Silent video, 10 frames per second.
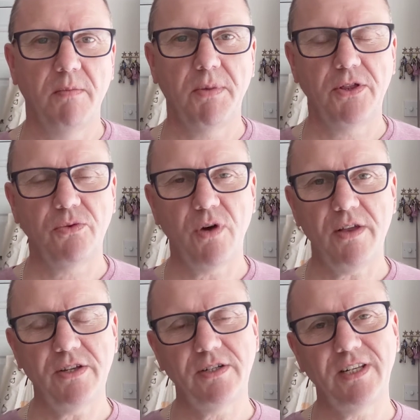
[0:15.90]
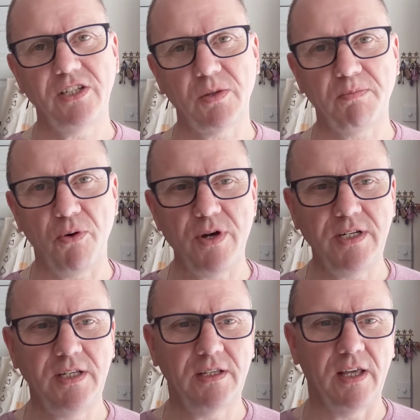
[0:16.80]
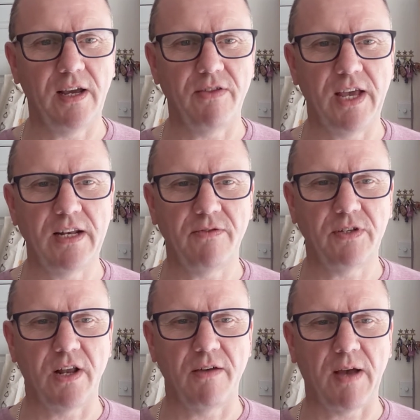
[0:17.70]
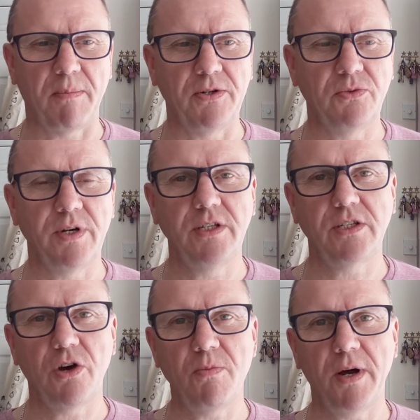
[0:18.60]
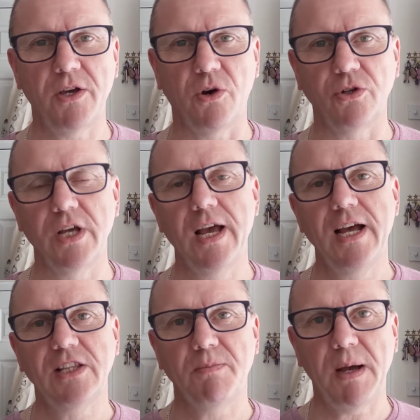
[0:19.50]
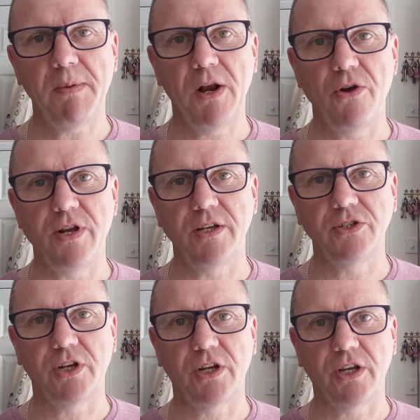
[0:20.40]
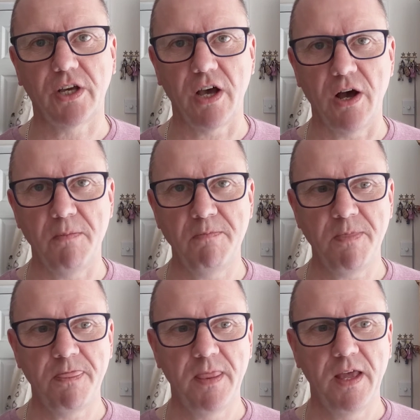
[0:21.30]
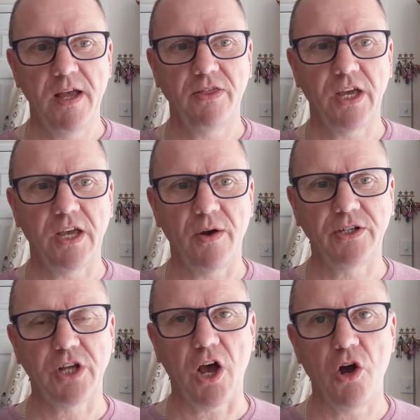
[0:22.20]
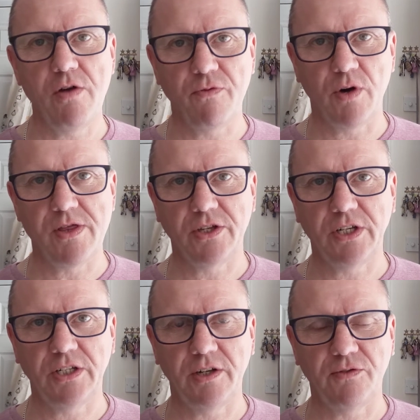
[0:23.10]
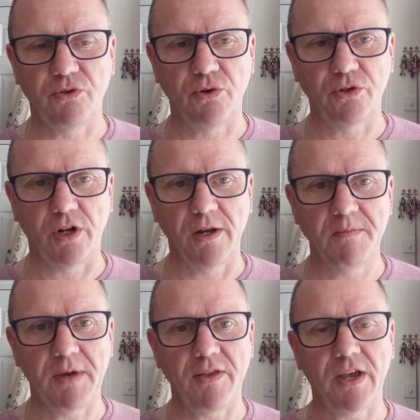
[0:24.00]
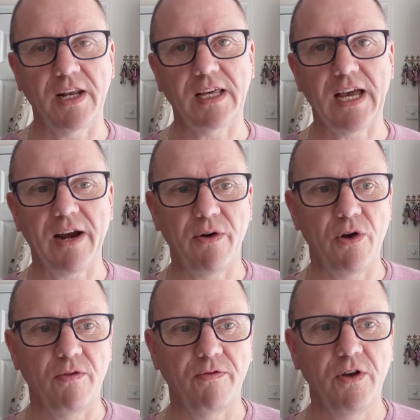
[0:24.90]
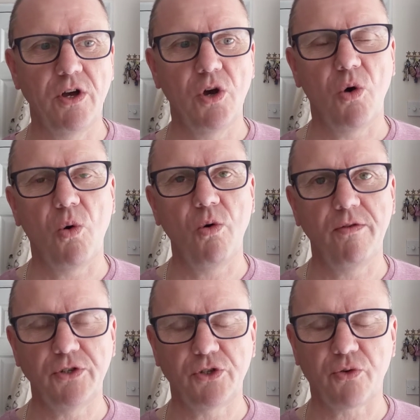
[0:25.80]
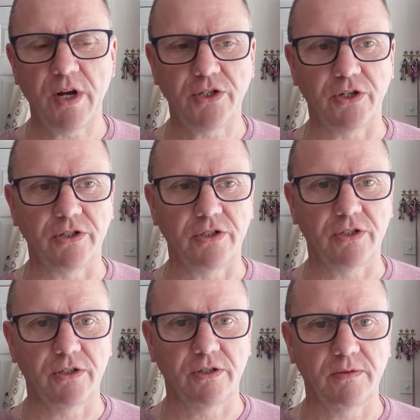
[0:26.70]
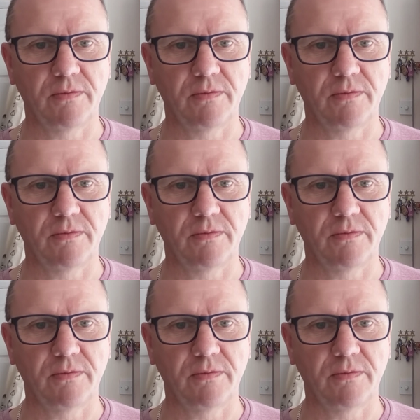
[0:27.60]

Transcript: But the rather disappointing thing at the end of his life happens when he's told by God the Babylonians are going to come, they're going to overrun the city of Jerusalem, and they're going to carry off all of the treasures